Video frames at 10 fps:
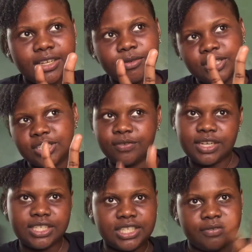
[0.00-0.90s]
When she
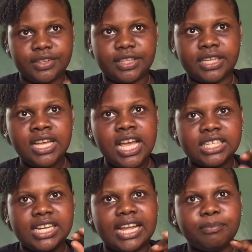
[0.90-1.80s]
finished everything,
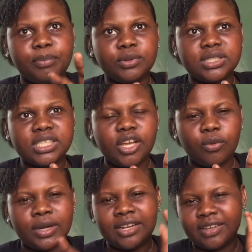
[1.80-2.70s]
she like put
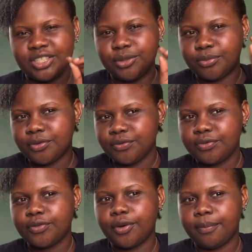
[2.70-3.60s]
whatever she removed
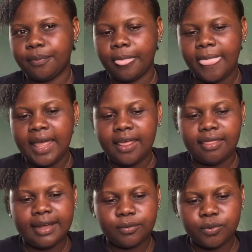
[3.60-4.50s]
from
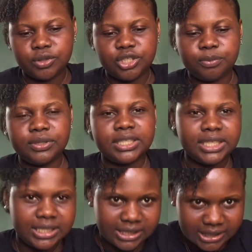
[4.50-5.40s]
that wound, she put it
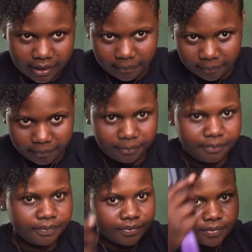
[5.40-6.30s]
in some
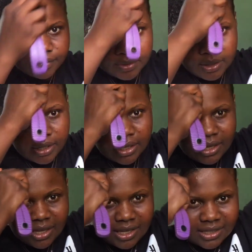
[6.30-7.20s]

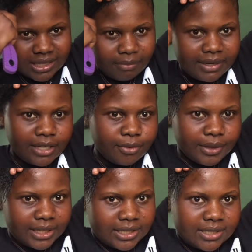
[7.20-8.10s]

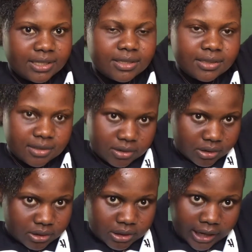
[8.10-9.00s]
liquid.
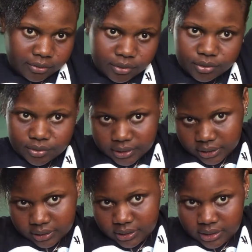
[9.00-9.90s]
It had to go to
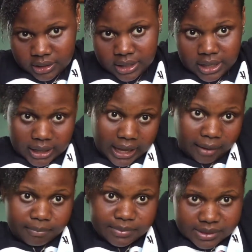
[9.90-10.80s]
the
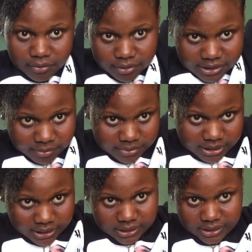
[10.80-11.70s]
labs for some
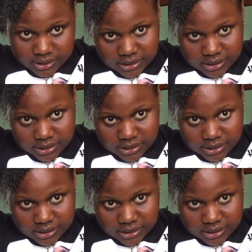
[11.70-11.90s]
tests.